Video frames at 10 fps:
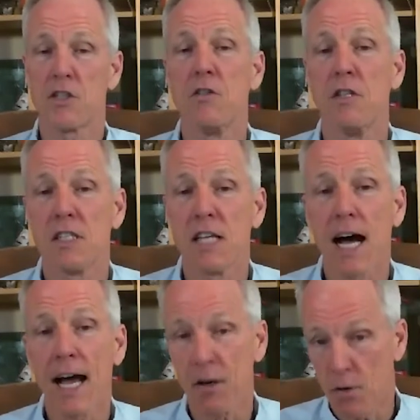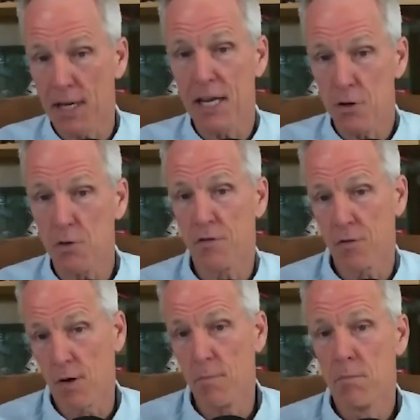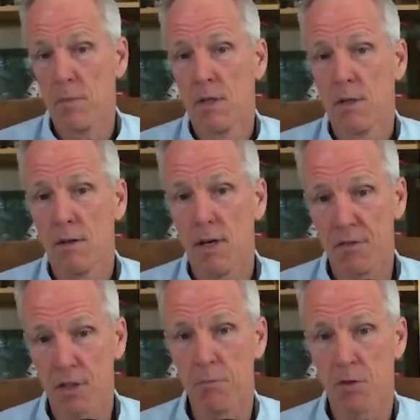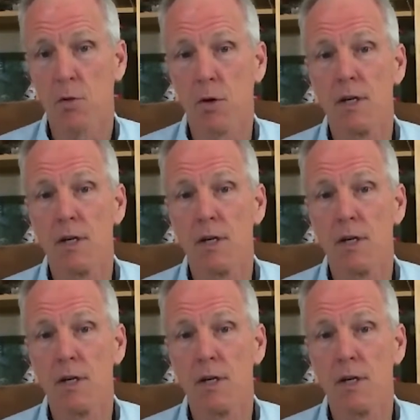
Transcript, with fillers: and a tie or a uniform of some sort,